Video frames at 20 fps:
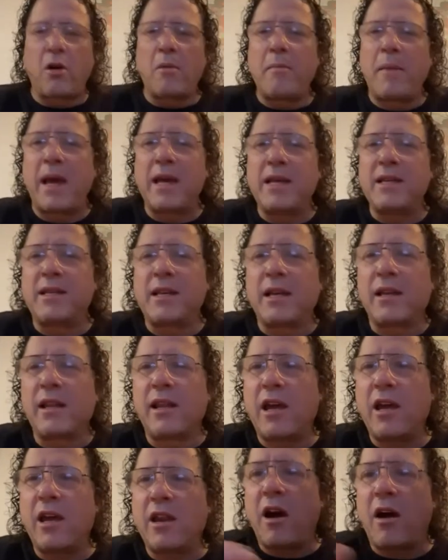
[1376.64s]

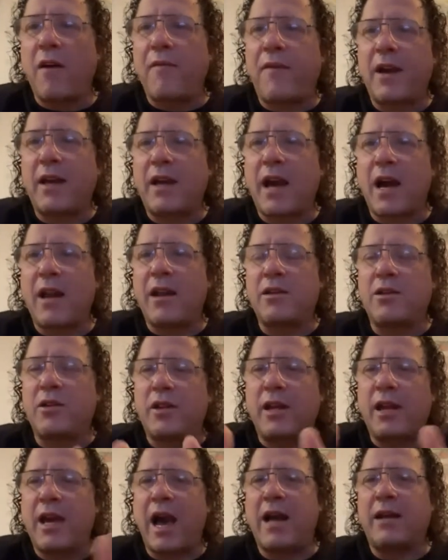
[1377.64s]
amazingly enough, I got into
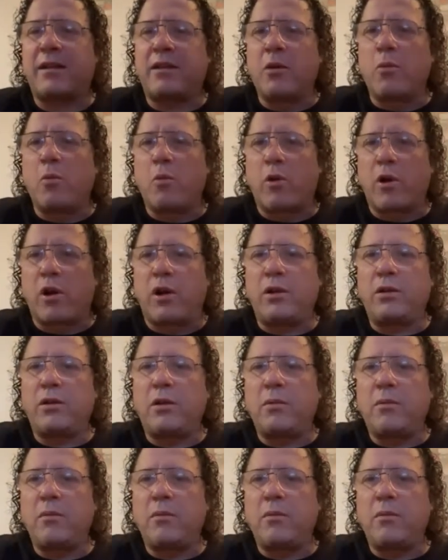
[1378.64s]
the acting world